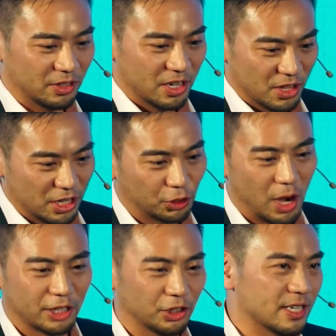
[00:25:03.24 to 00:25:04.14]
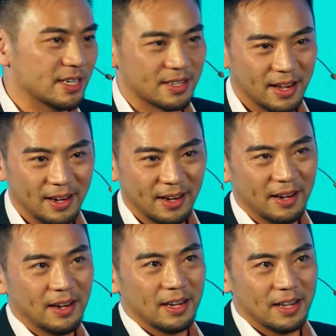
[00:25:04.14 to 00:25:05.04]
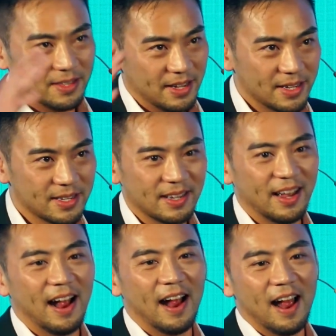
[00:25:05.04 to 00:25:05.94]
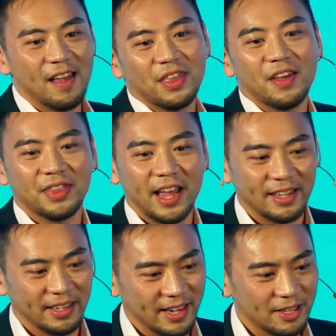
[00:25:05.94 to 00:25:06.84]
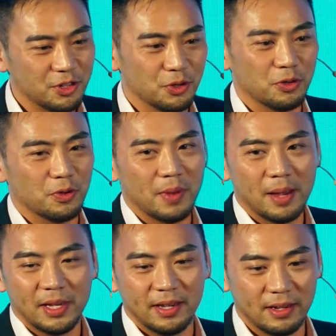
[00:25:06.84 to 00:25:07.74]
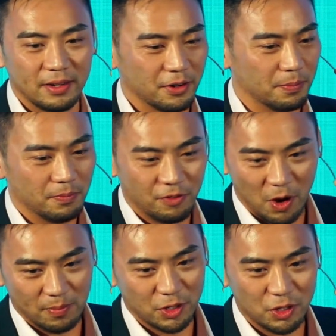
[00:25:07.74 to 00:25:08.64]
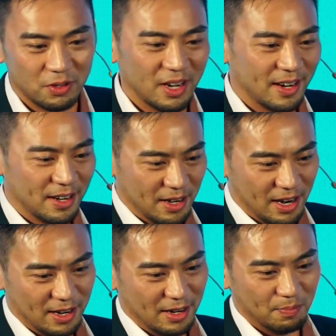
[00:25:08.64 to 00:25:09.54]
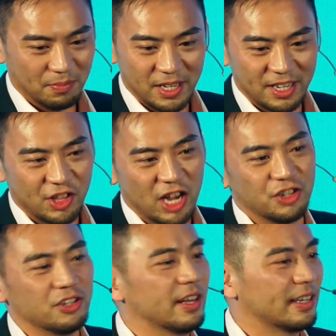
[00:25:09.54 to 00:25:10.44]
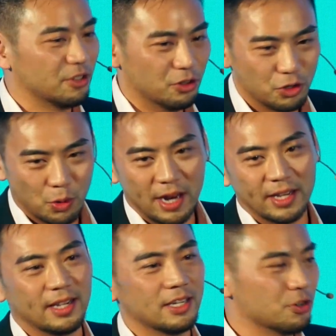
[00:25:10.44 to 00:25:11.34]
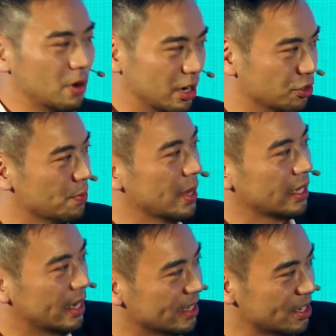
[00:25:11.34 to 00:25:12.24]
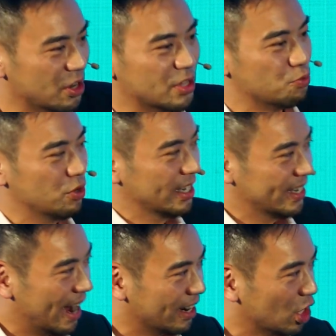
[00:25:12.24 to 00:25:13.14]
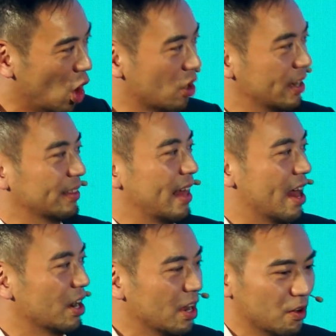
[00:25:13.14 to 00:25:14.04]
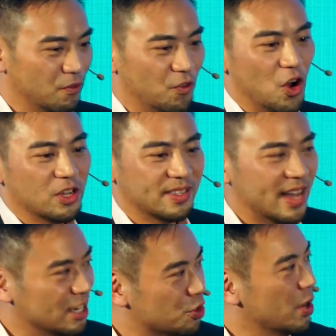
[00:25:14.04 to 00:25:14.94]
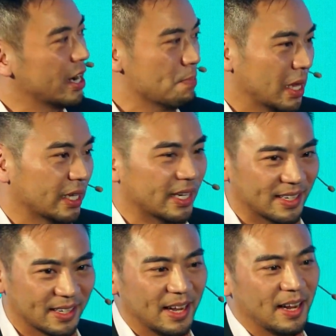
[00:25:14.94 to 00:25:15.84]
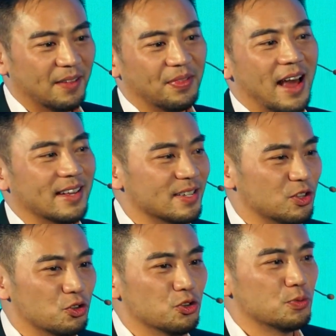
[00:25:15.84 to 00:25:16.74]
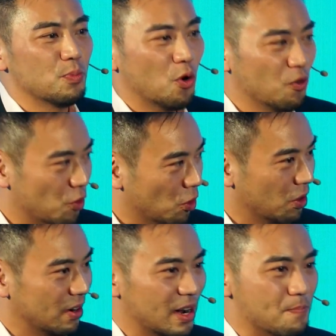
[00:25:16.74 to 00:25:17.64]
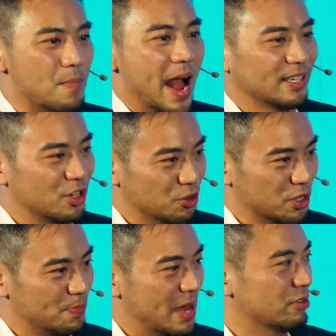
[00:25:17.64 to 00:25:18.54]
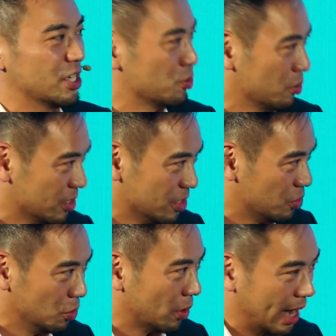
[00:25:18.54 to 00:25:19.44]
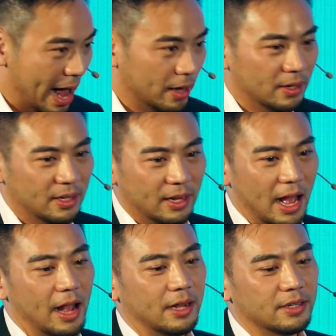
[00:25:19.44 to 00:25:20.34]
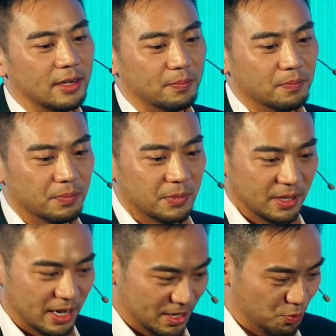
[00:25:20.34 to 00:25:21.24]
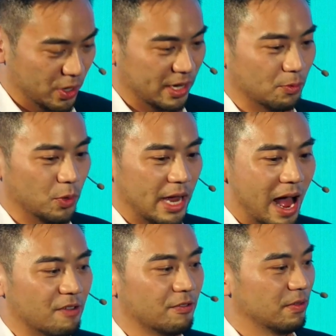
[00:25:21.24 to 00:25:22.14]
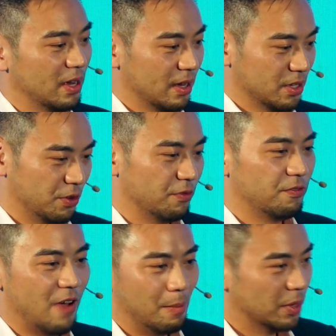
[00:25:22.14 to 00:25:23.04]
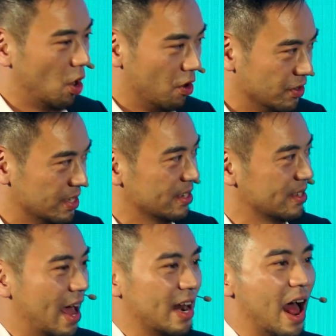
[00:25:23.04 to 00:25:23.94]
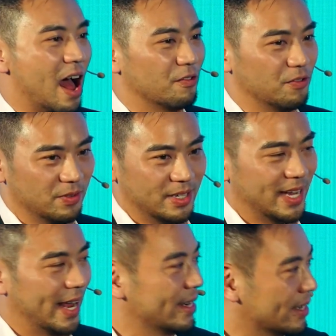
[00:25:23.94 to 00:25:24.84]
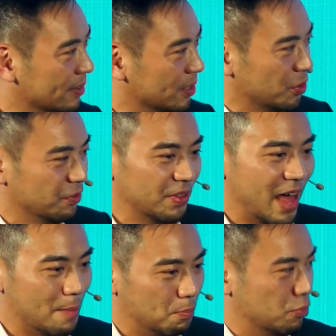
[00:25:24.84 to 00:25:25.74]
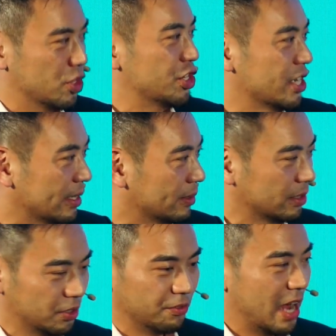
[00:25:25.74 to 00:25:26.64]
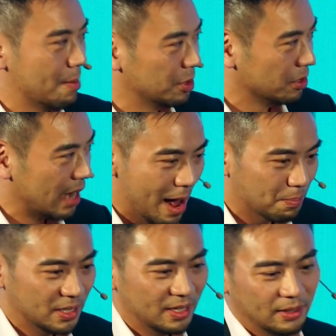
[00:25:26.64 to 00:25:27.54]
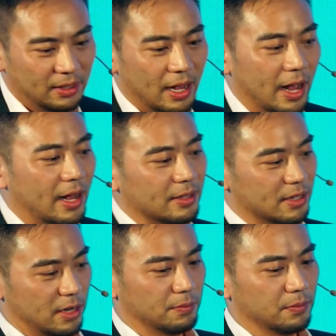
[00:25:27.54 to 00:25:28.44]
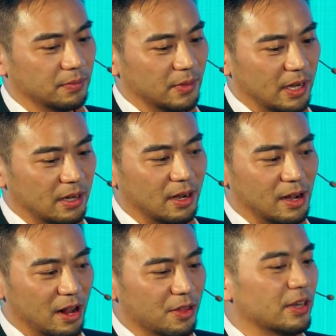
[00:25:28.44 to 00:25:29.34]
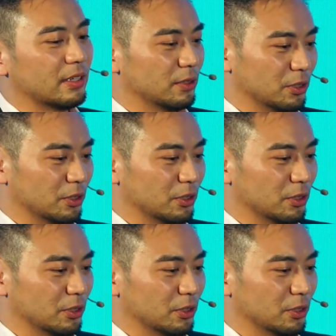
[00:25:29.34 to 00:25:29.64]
their traction is this, and then they can get to maybe, from in the next year, they can do 20 to 100 million. So it's really unlocking that first 10, 20 million that is too small for a bank to spend resources to look at. And yes, we have sort of family offices that have taken sort of that bridging sort of capital gap. And I think,